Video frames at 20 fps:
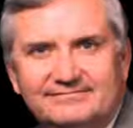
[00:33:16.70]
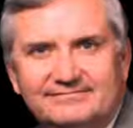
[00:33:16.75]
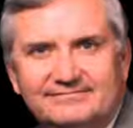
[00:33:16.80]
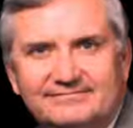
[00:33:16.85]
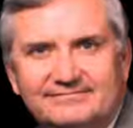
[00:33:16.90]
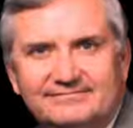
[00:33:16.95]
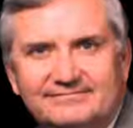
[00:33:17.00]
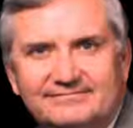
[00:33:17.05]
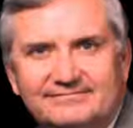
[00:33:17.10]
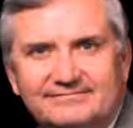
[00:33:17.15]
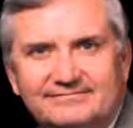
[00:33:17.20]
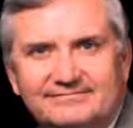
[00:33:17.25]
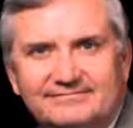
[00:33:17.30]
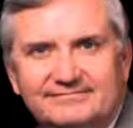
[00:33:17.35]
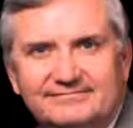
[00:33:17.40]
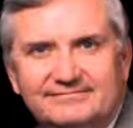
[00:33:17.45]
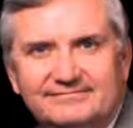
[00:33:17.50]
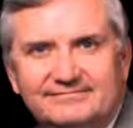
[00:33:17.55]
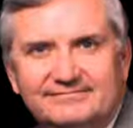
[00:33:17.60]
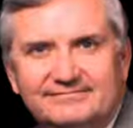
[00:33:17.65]

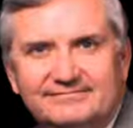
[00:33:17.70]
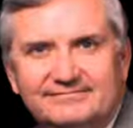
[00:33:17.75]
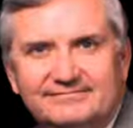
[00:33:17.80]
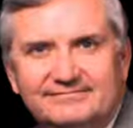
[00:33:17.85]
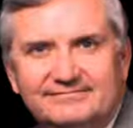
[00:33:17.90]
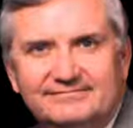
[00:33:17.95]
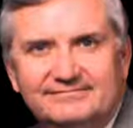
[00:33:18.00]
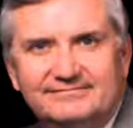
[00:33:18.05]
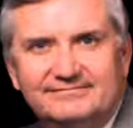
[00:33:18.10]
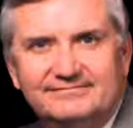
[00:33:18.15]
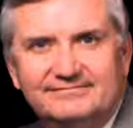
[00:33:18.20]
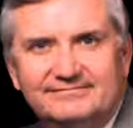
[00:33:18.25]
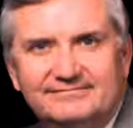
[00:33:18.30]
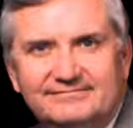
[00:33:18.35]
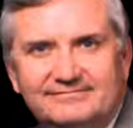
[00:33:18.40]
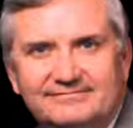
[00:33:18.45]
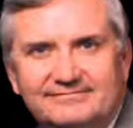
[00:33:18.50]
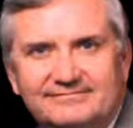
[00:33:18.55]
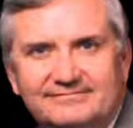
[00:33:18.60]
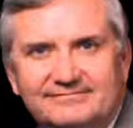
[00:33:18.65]

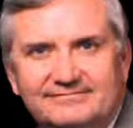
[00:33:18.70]
Nobody speaks.